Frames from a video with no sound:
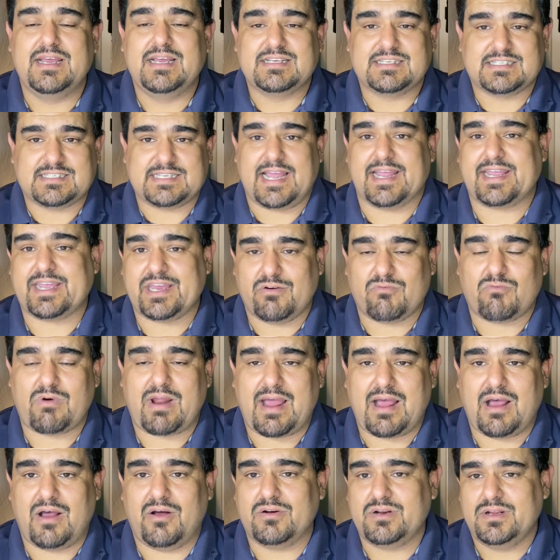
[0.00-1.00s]
Second
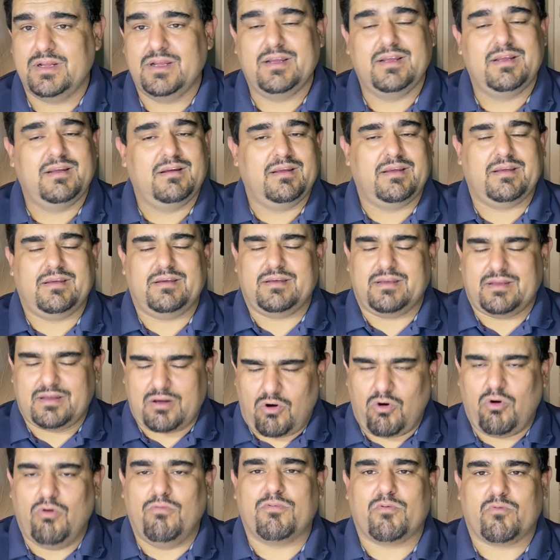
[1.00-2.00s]
round,
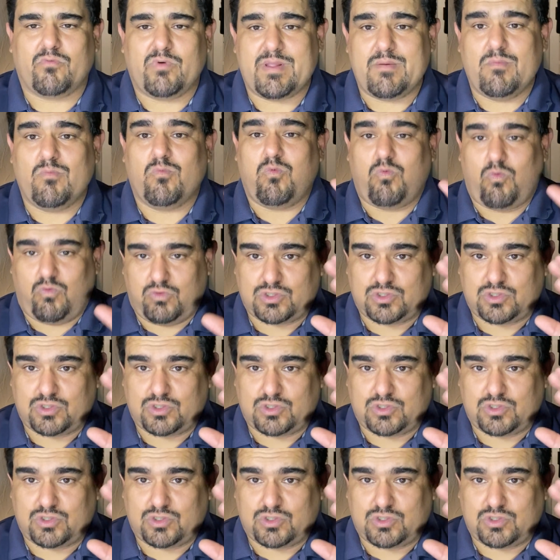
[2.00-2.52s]
Overeem